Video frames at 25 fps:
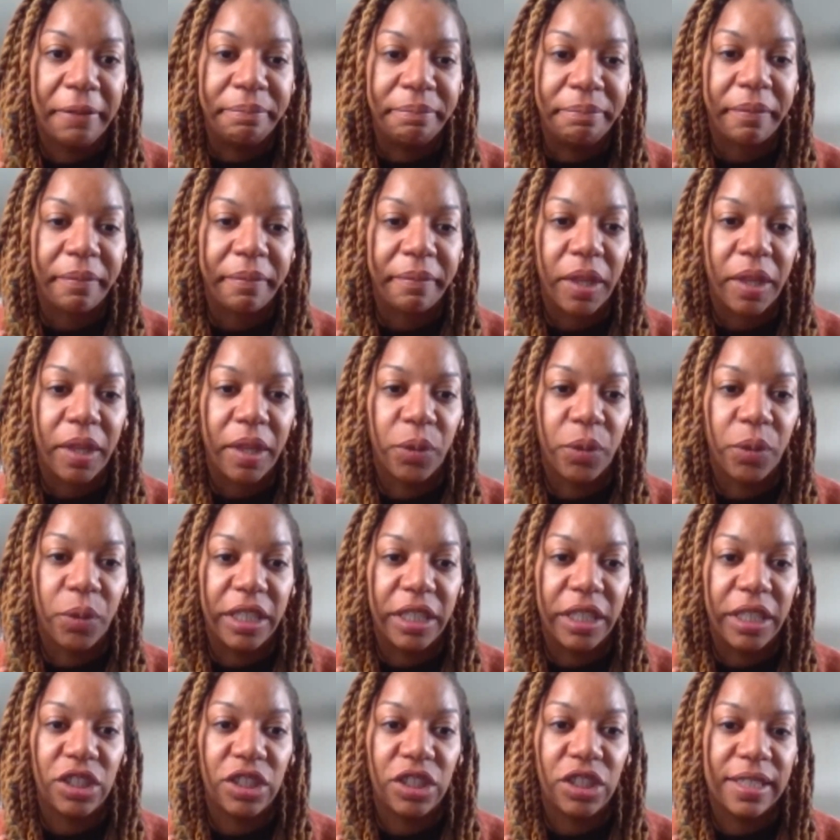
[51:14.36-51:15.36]
which
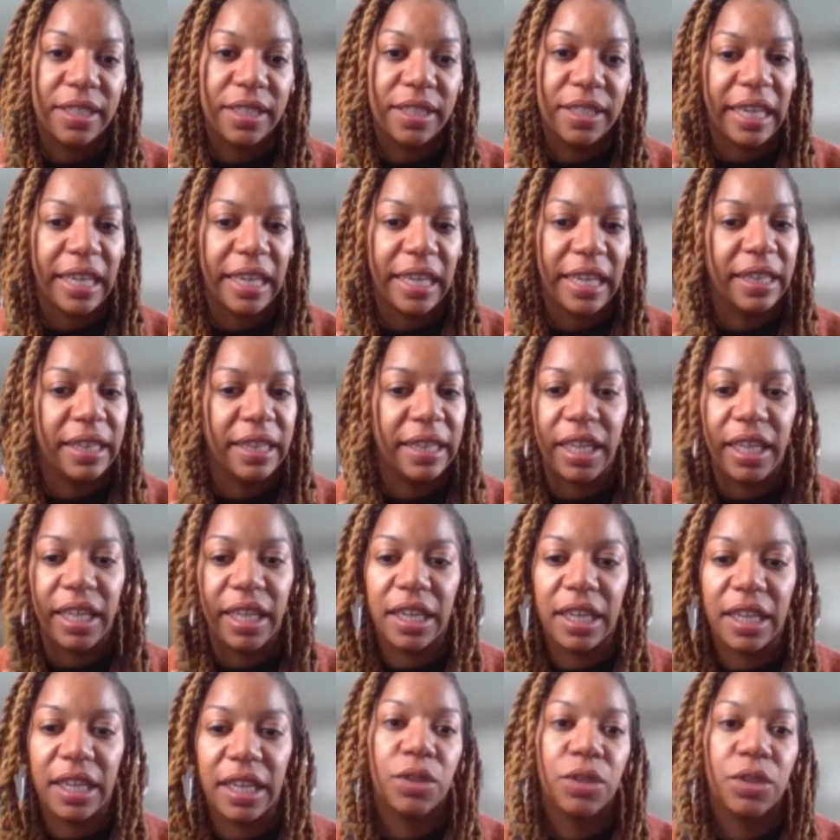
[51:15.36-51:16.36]
is like, I think,
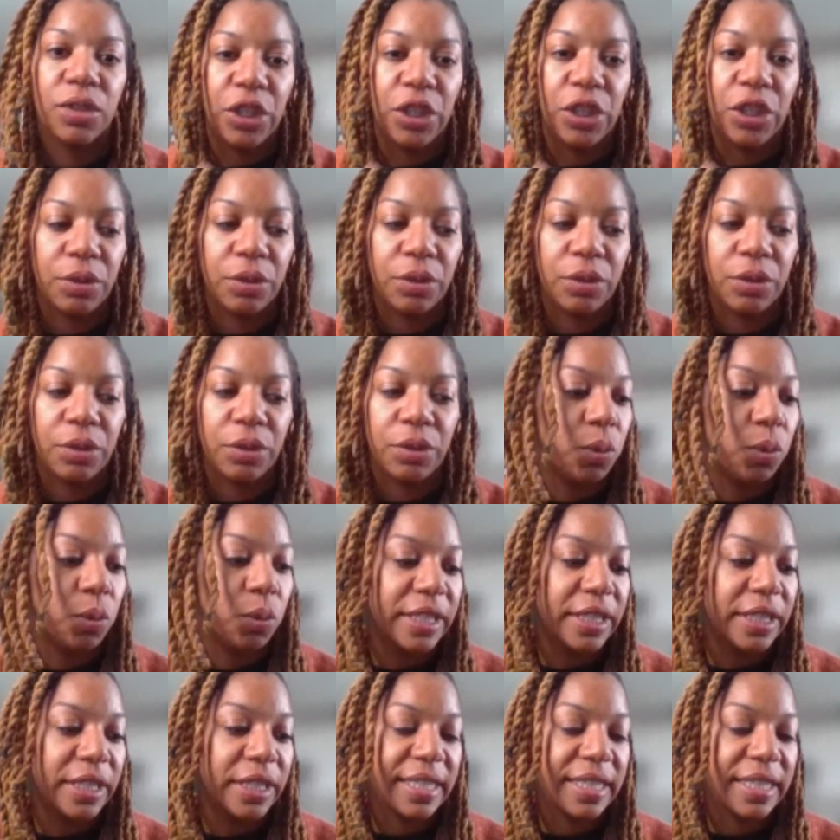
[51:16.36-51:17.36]
towards
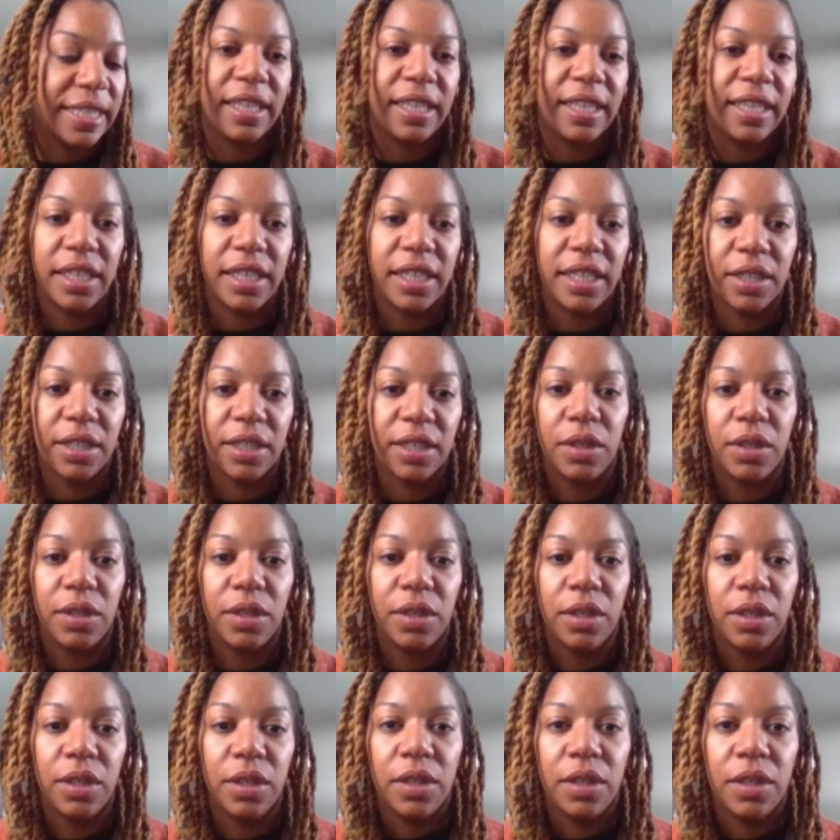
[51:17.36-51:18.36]
the
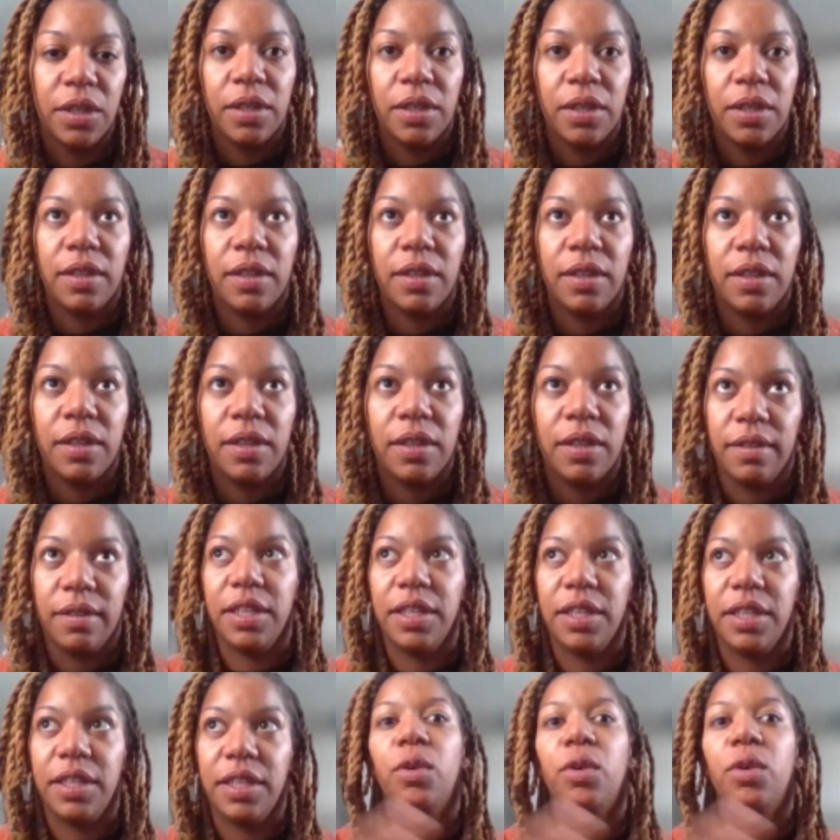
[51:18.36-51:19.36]

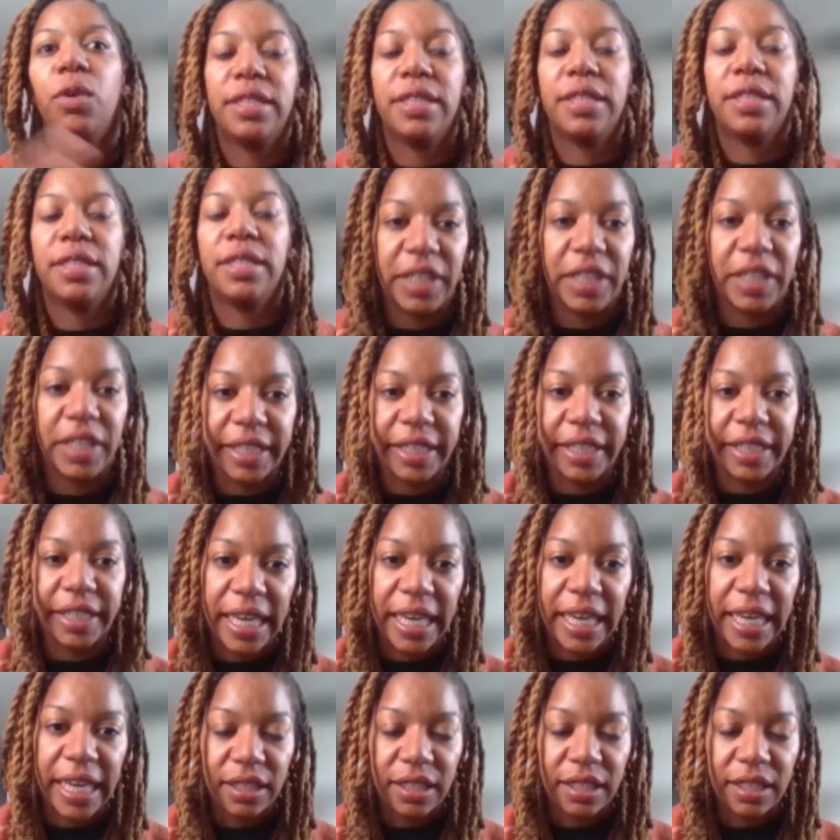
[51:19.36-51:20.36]
more severe
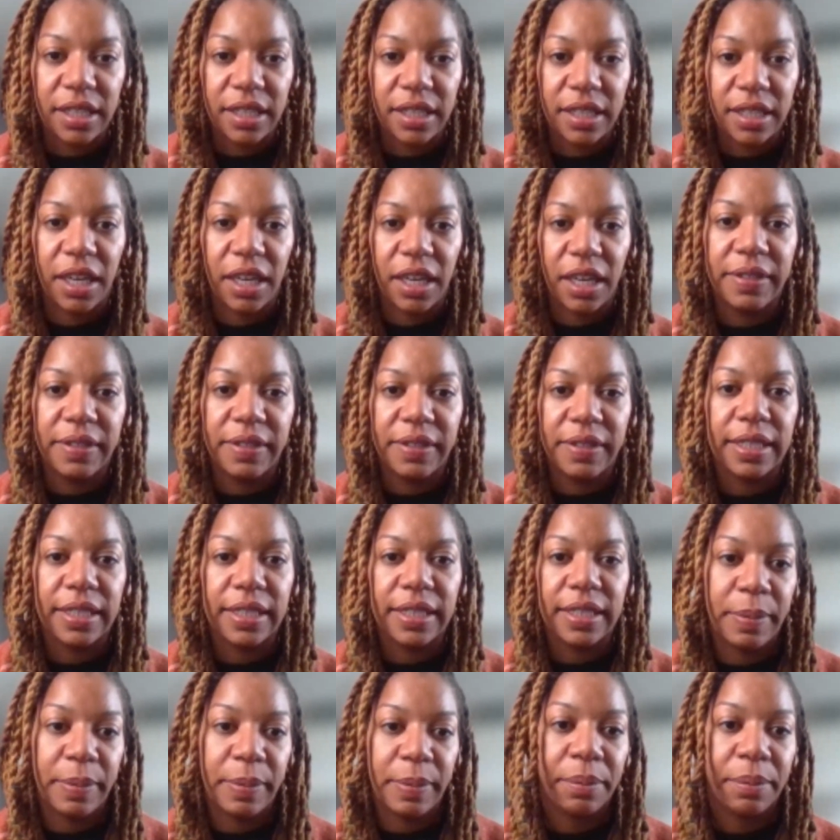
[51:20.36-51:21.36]
end of sleep
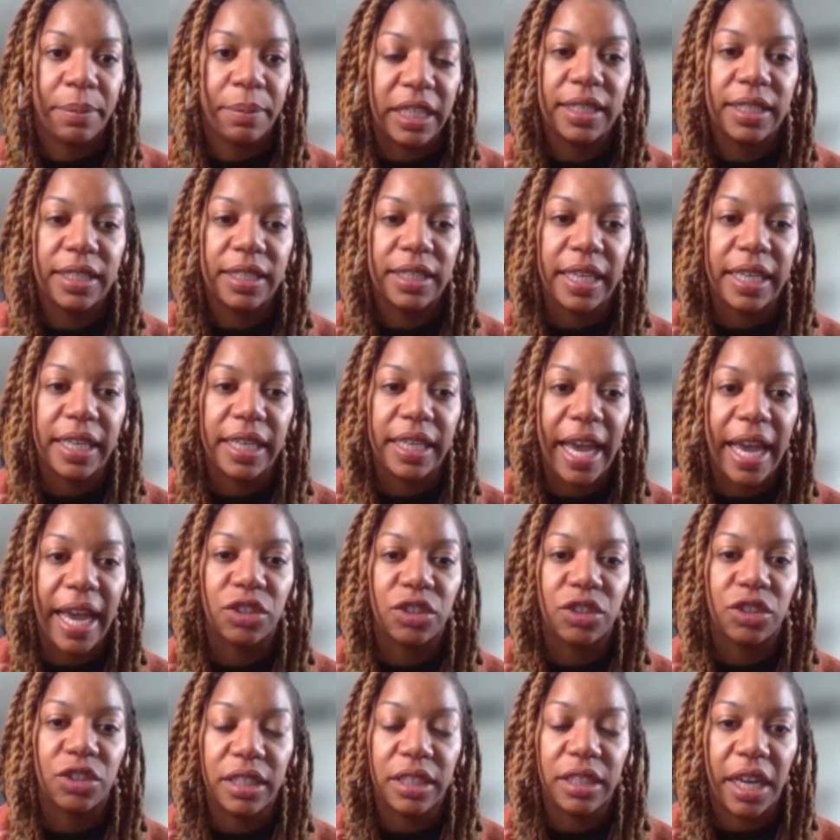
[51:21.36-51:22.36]
apnea is like actually
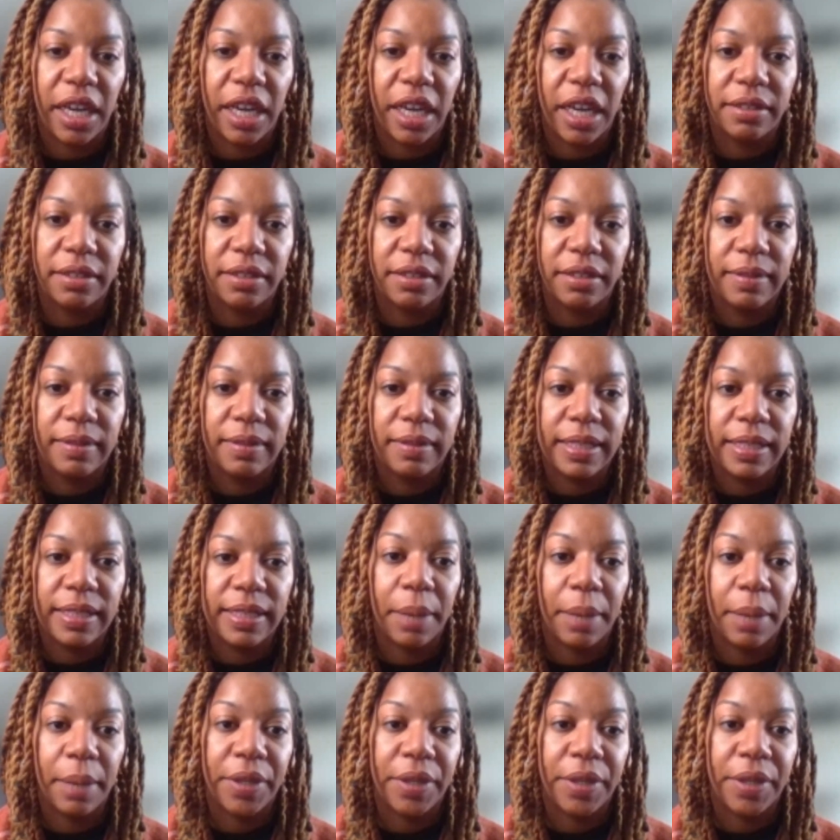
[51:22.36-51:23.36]
not
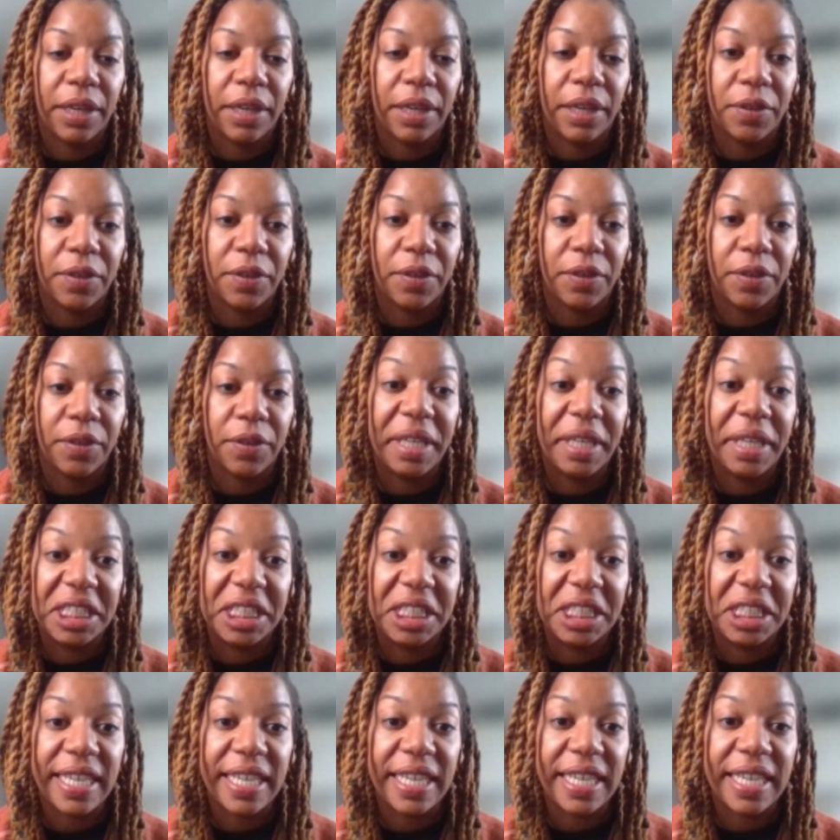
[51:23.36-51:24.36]
breathing for like minutes at a
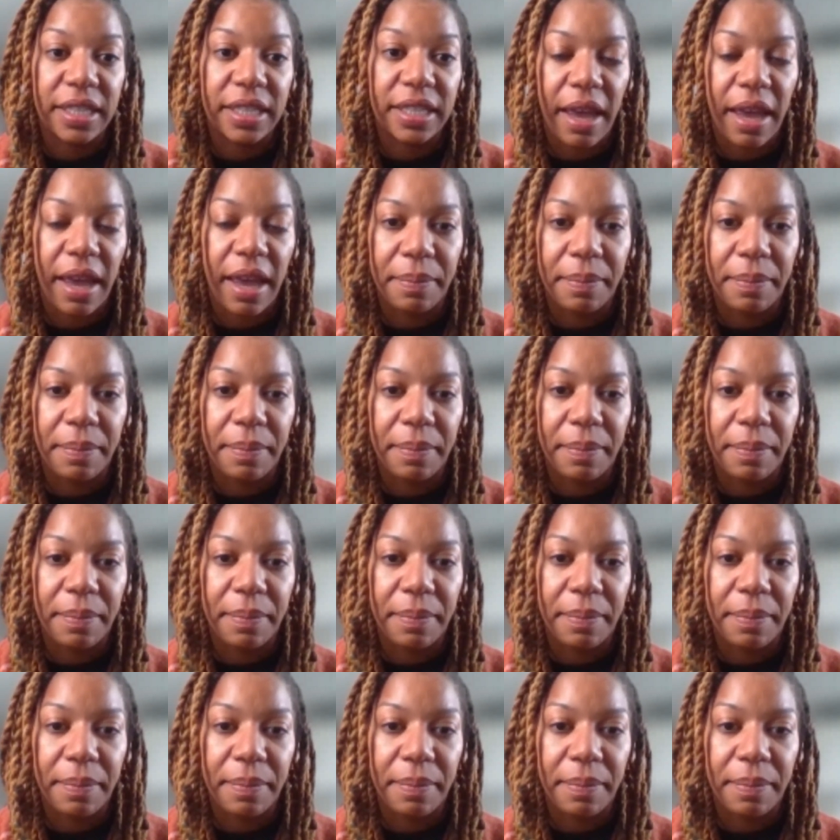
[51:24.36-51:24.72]
time.